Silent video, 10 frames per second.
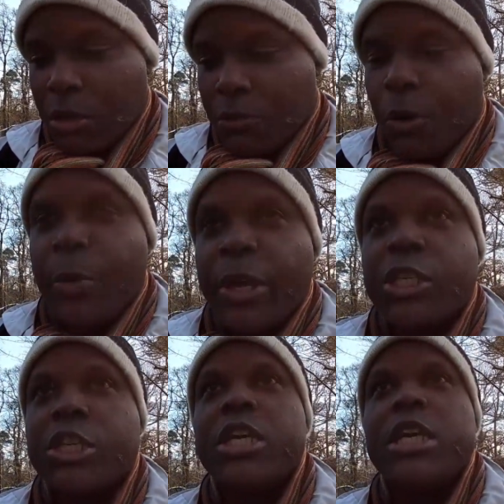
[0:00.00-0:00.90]
for
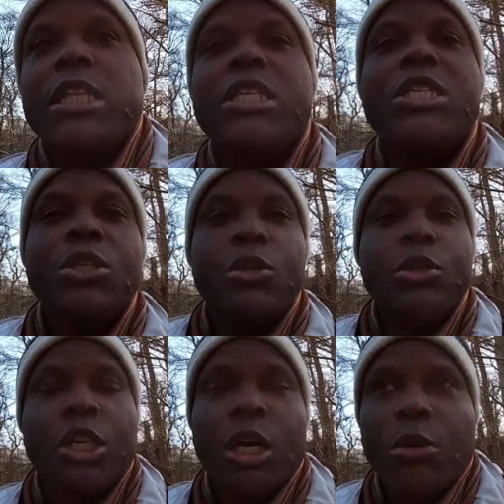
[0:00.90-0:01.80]
which this
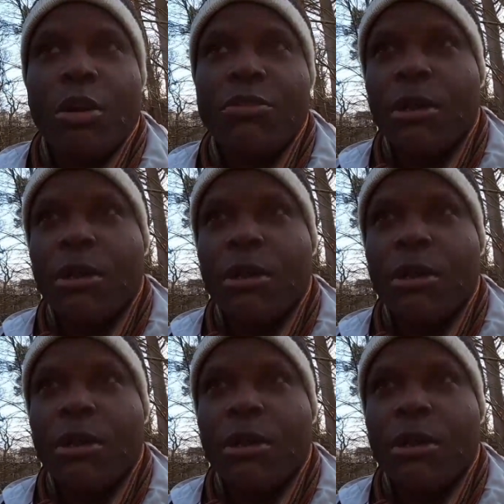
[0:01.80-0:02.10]
new genre of